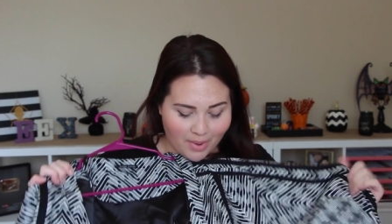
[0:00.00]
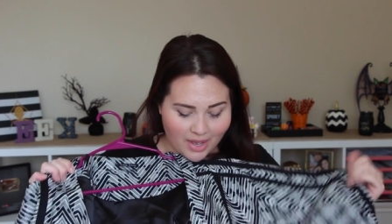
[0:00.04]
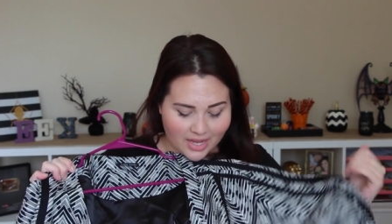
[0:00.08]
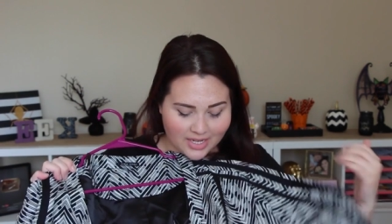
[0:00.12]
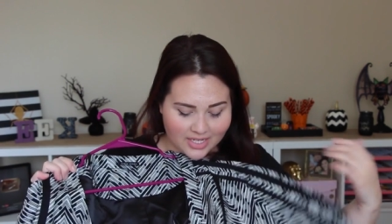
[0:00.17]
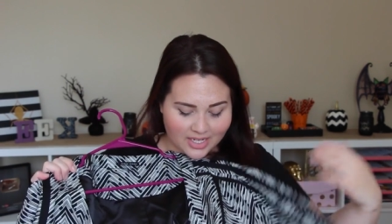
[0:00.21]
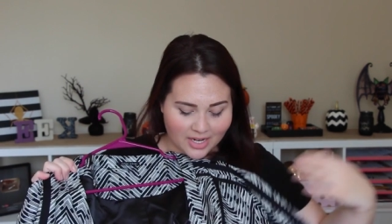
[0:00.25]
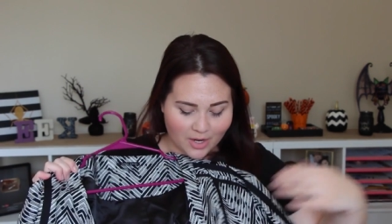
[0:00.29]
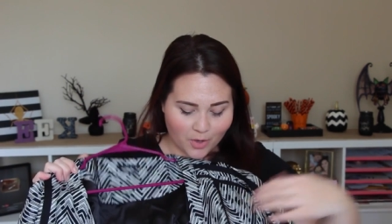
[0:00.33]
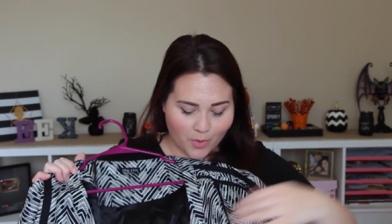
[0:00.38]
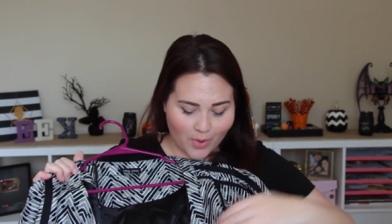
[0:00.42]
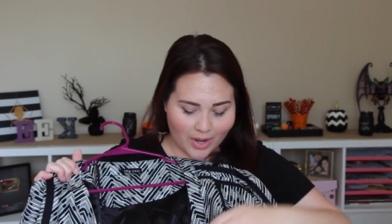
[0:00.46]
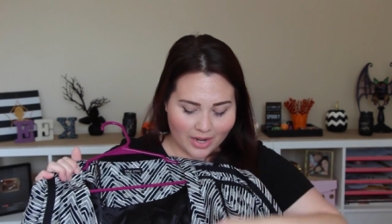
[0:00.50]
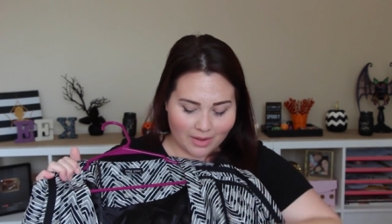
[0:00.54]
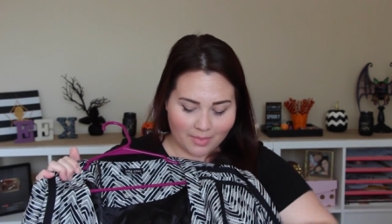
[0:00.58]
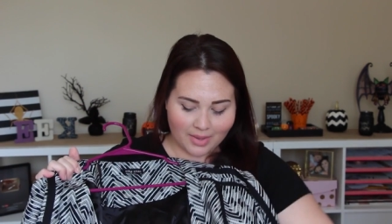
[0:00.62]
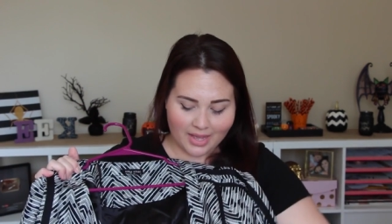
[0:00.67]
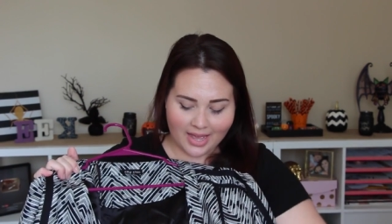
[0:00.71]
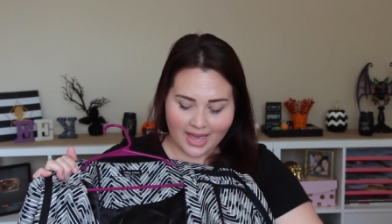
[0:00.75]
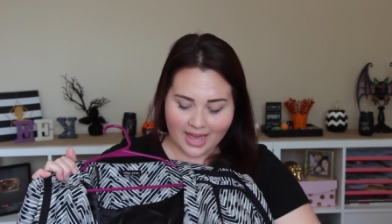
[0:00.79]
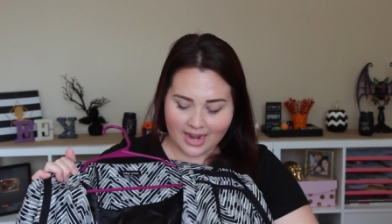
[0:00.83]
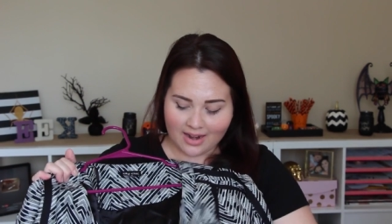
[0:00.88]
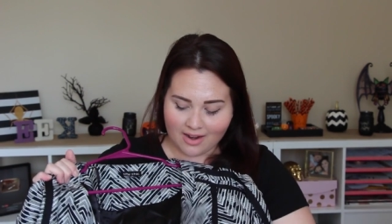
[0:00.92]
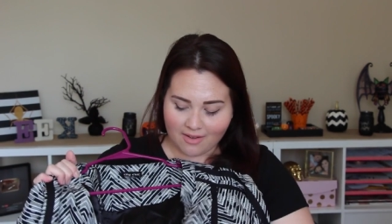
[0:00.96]
But Gwynnie
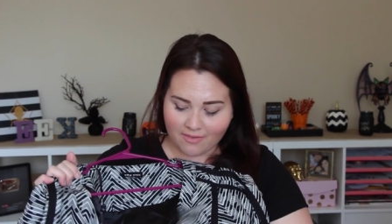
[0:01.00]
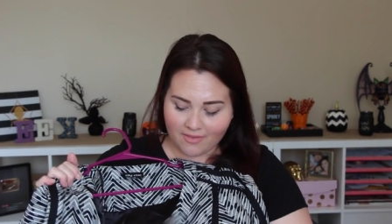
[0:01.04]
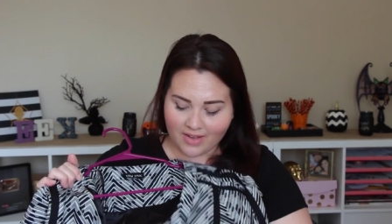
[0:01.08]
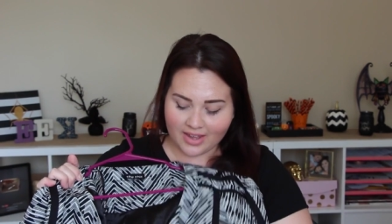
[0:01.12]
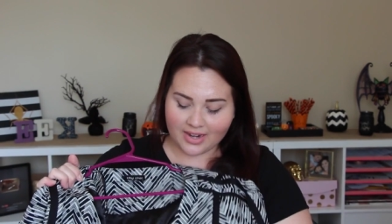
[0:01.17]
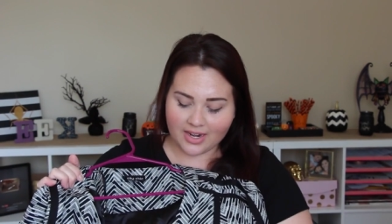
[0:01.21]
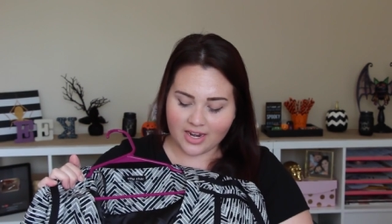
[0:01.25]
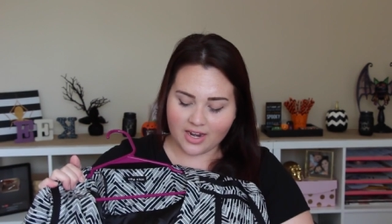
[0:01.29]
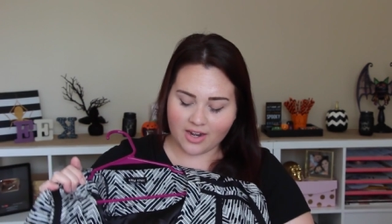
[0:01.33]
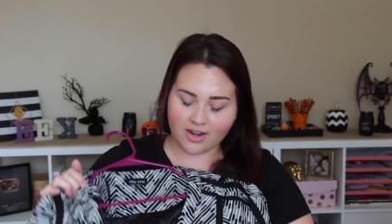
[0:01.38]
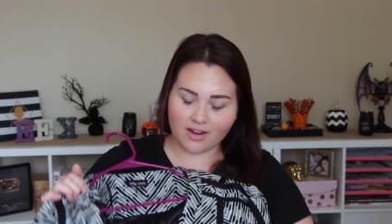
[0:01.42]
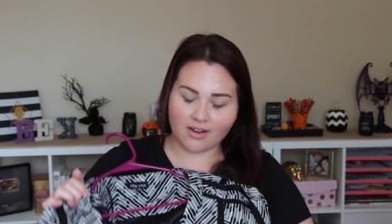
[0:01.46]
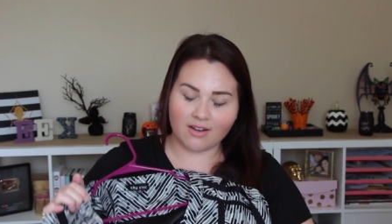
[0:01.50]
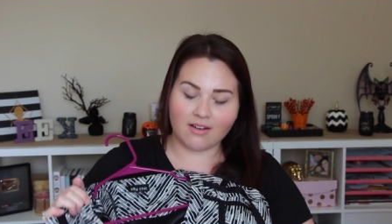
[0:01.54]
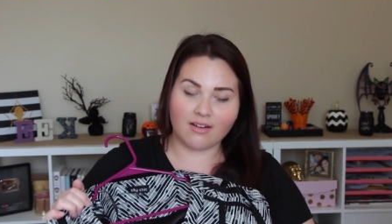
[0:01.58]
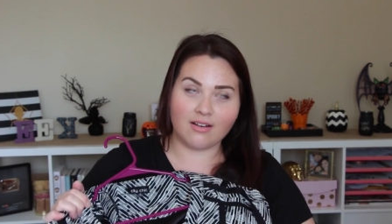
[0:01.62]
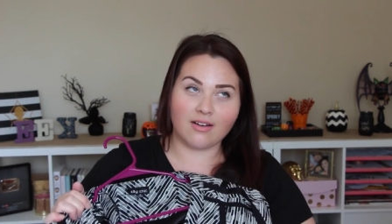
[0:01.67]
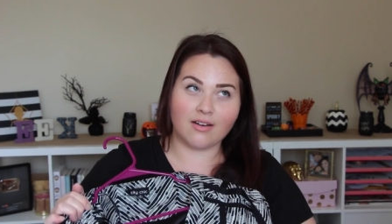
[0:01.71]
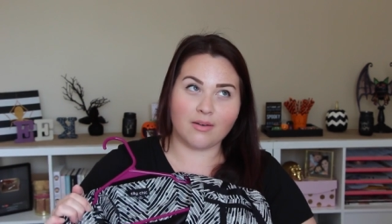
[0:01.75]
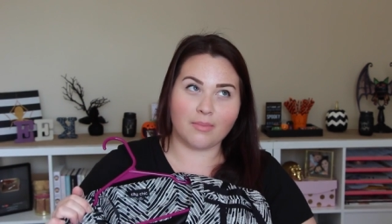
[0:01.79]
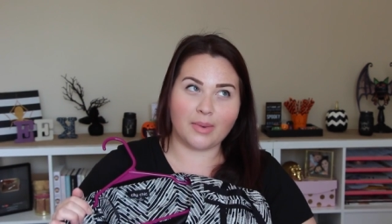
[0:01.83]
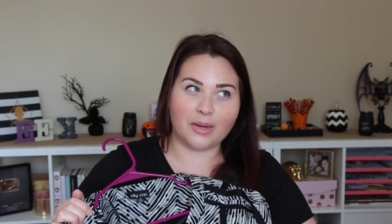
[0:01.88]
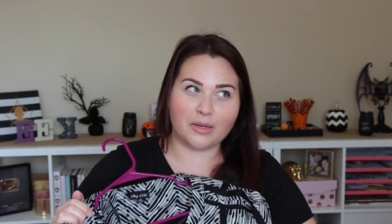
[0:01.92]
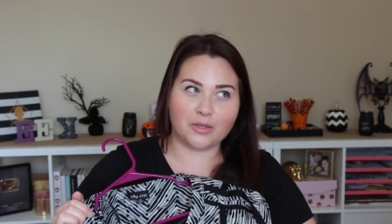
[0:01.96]
Bee had an event
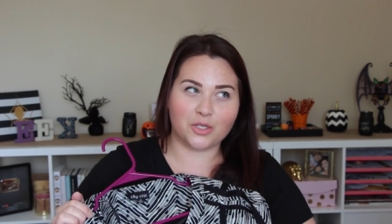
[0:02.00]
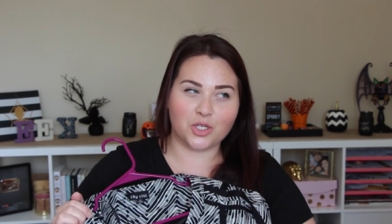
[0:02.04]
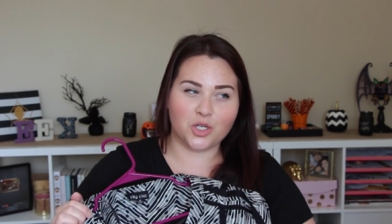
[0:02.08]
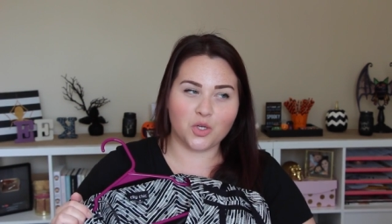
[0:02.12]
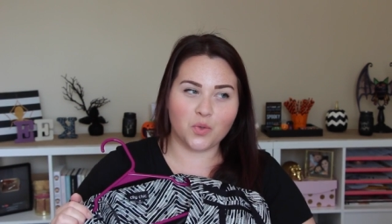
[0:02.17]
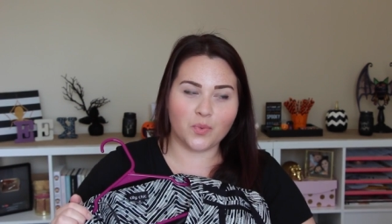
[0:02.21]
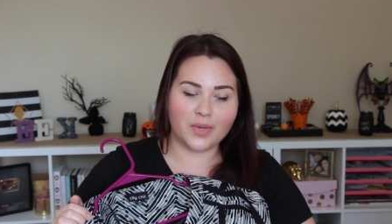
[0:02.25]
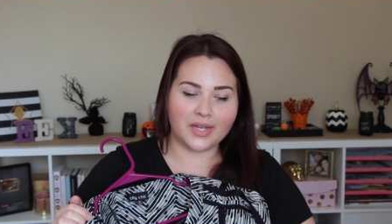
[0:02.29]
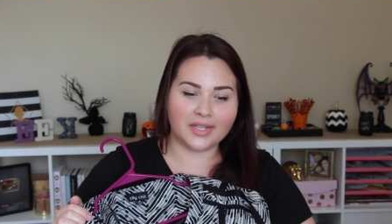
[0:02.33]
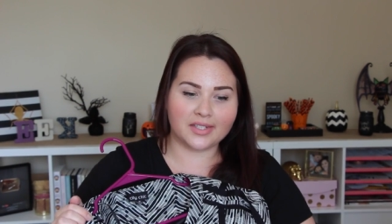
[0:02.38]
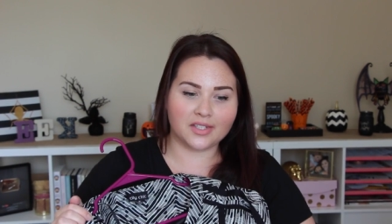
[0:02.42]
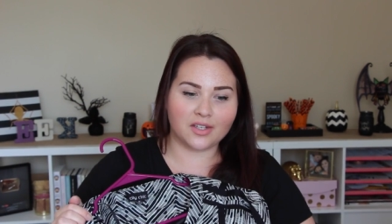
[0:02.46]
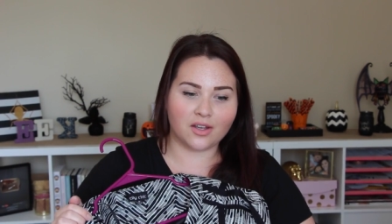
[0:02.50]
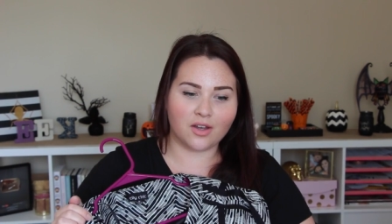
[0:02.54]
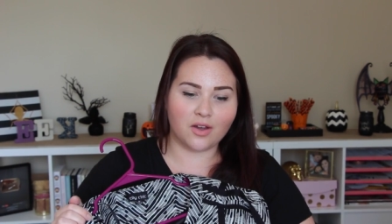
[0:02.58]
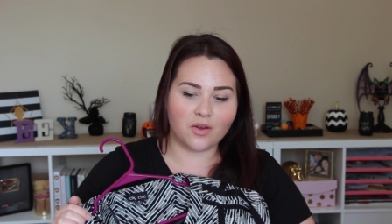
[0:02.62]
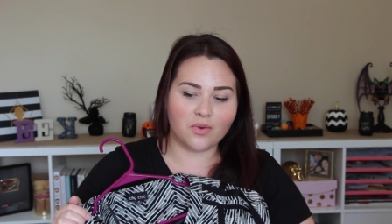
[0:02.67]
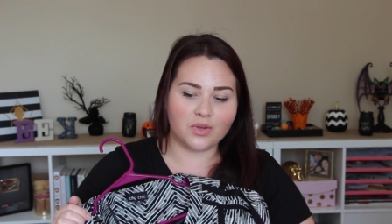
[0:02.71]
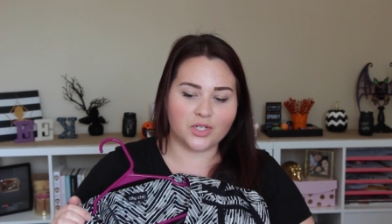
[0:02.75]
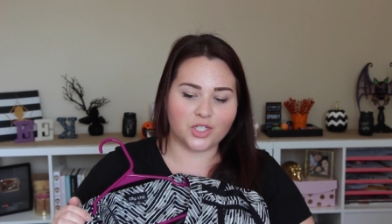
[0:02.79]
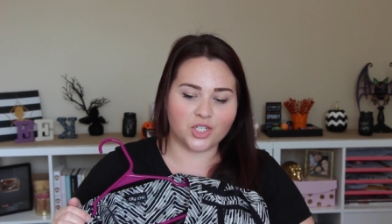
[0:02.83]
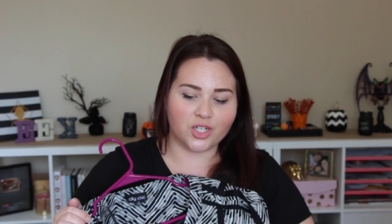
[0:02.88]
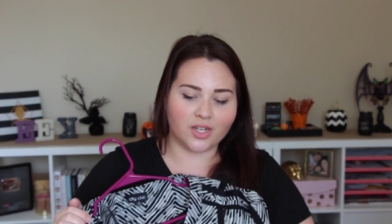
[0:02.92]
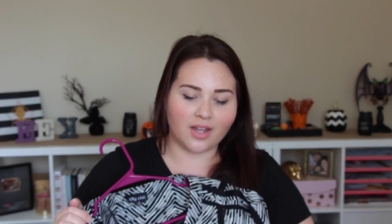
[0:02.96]
here about 2 weeks
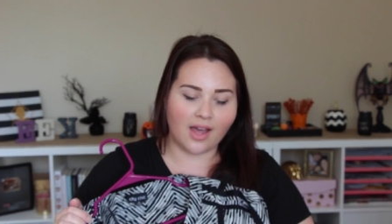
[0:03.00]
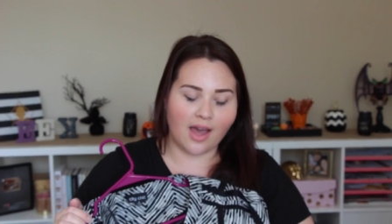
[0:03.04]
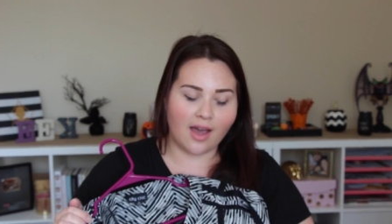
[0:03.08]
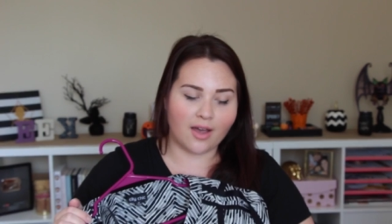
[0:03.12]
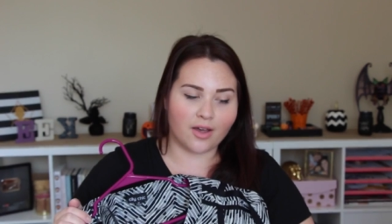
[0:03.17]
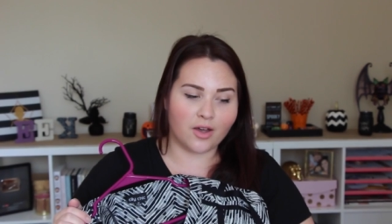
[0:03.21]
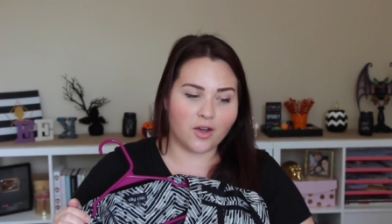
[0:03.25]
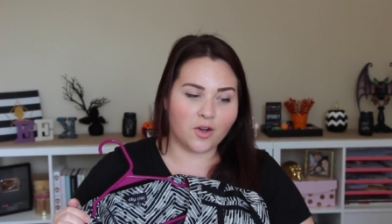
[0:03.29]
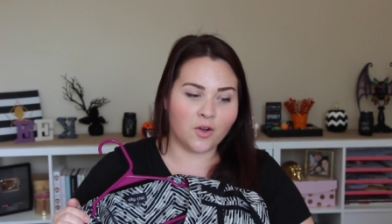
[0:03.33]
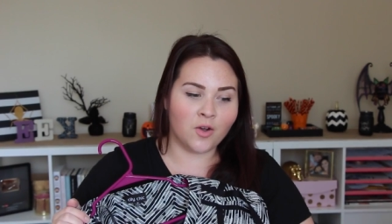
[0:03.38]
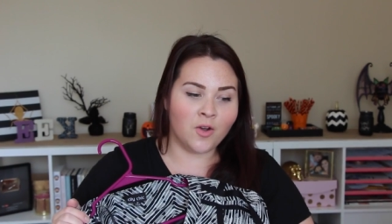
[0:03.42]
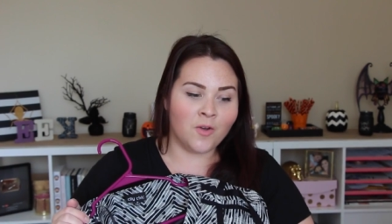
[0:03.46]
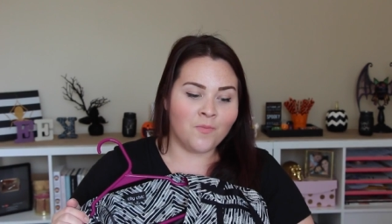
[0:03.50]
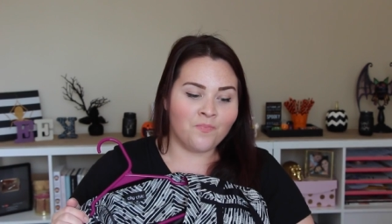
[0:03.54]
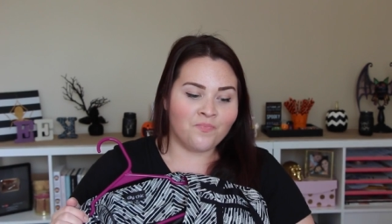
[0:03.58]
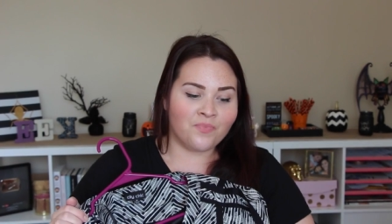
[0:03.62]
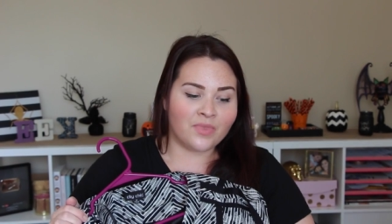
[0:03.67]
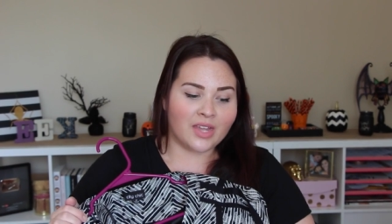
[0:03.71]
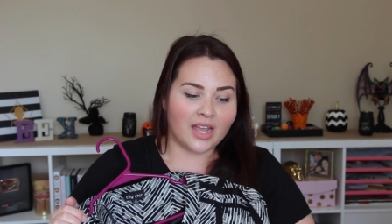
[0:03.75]
ago in Chicago,